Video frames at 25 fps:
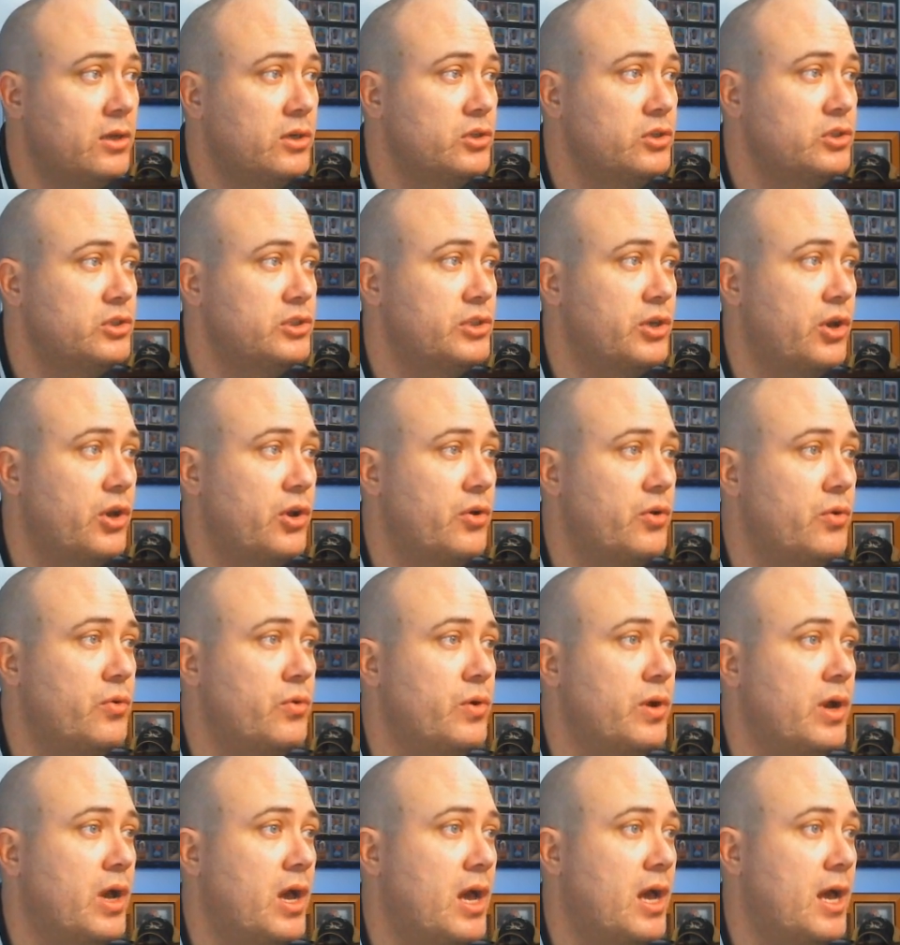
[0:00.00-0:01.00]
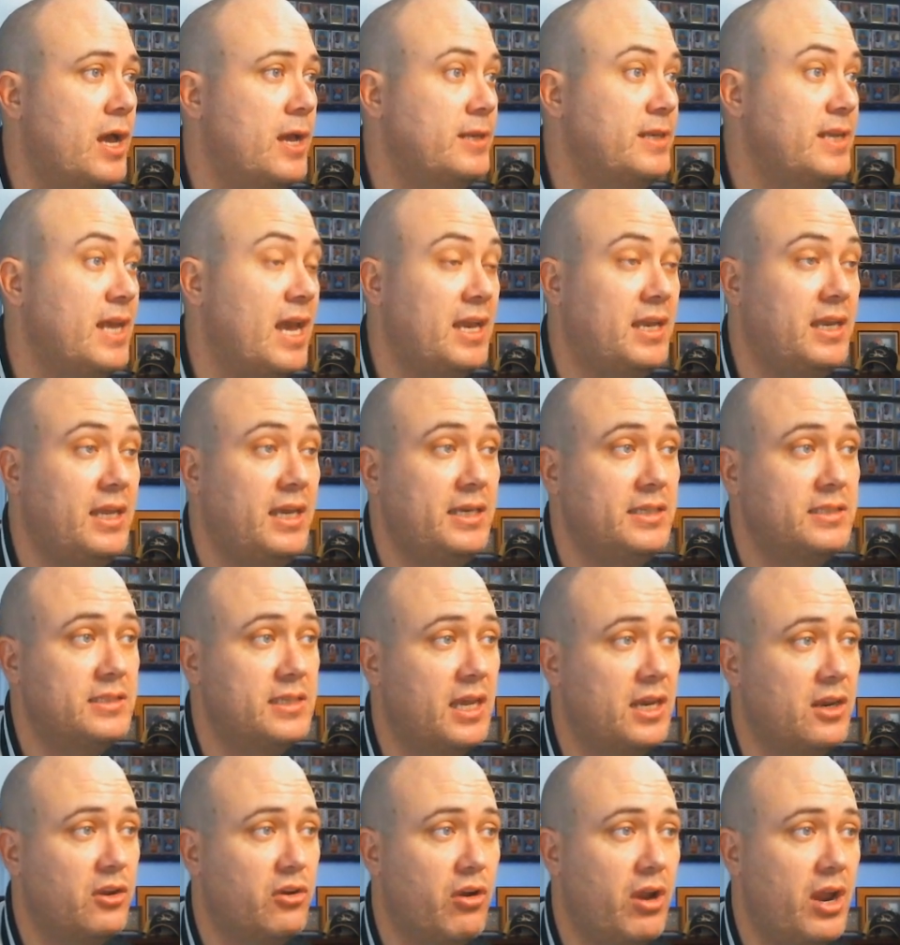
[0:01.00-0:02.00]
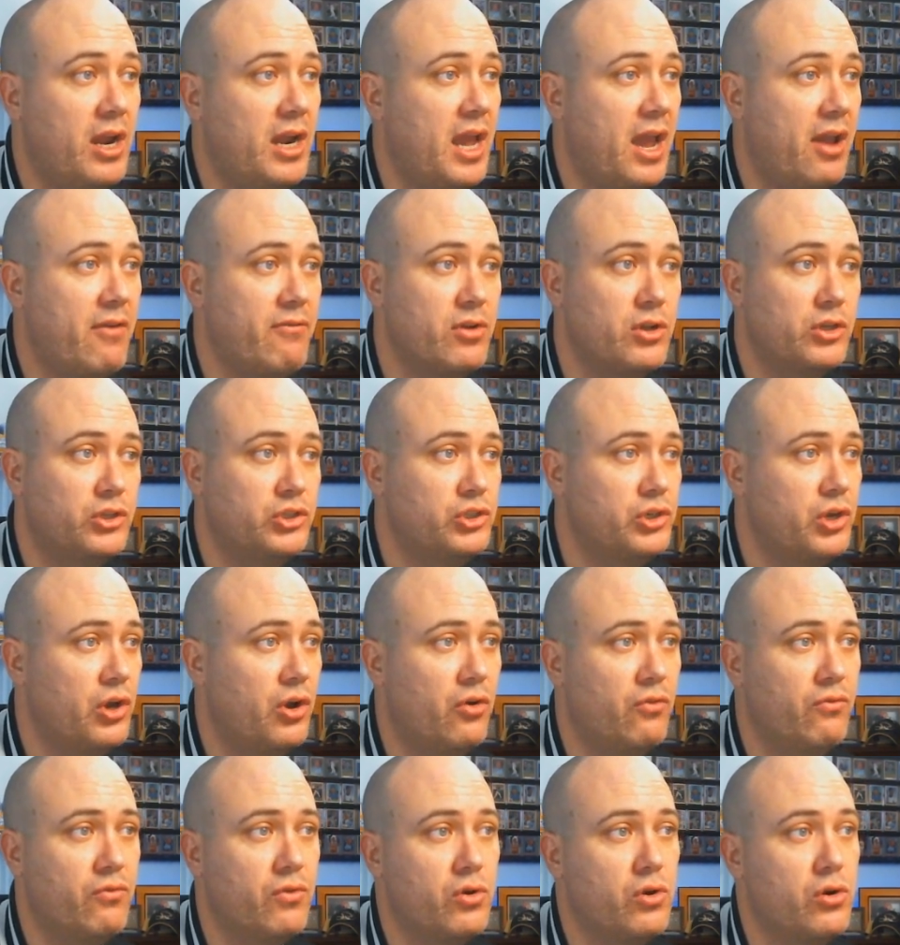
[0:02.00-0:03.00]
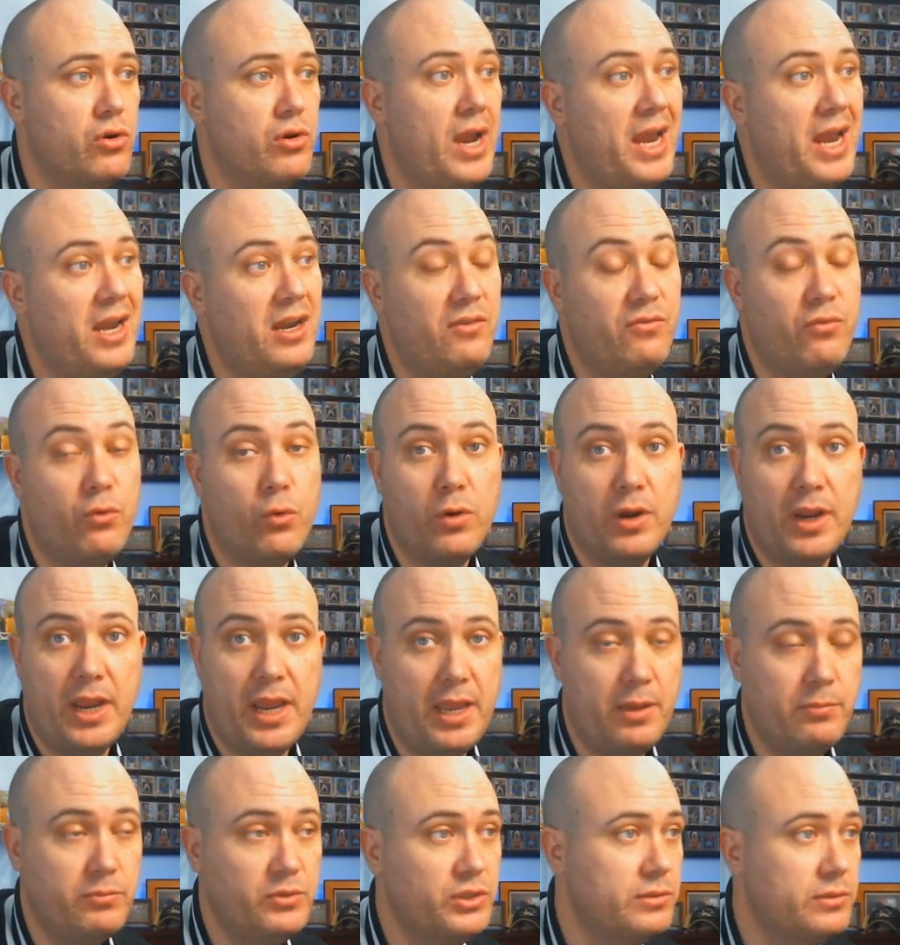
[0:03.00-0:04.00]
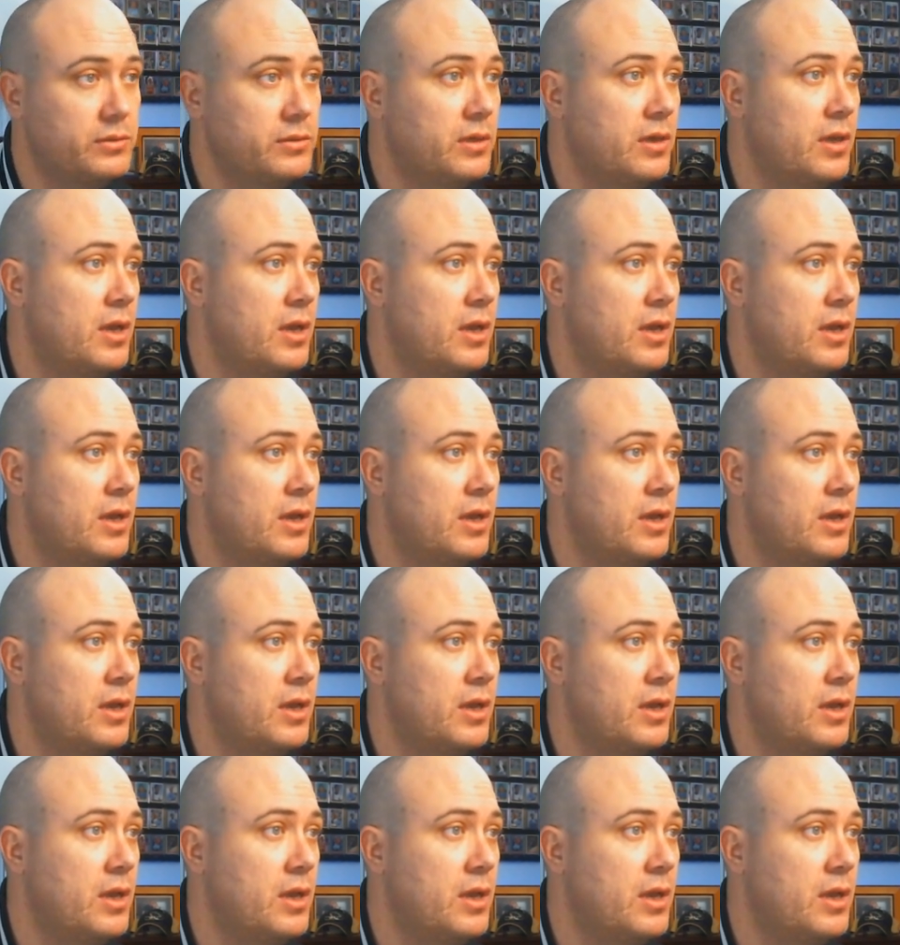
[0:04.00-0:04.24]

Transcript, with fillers: So uh, Tatis had a great average over eighty-four games.